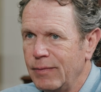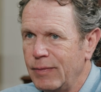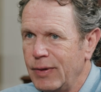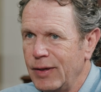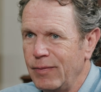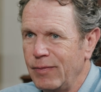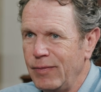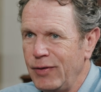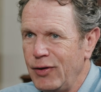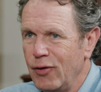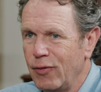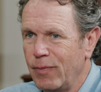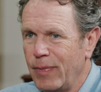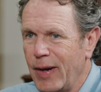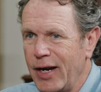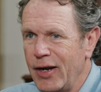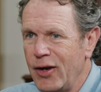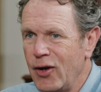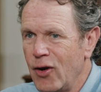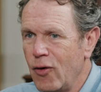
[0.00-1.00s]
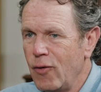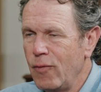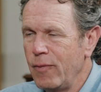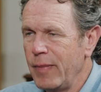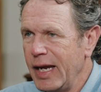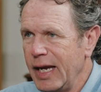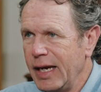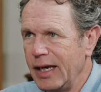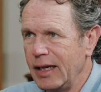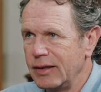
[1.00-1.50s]
but you're by no
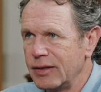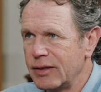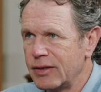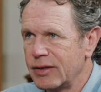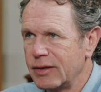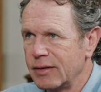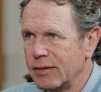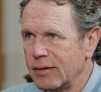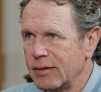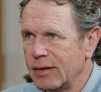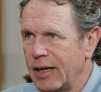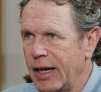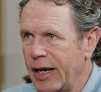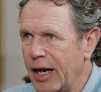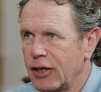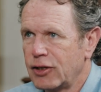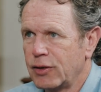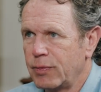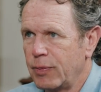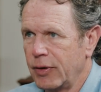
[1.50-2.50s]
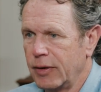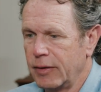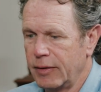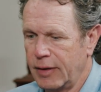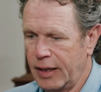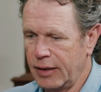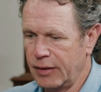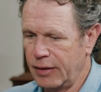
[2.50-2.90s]
means an expert. And,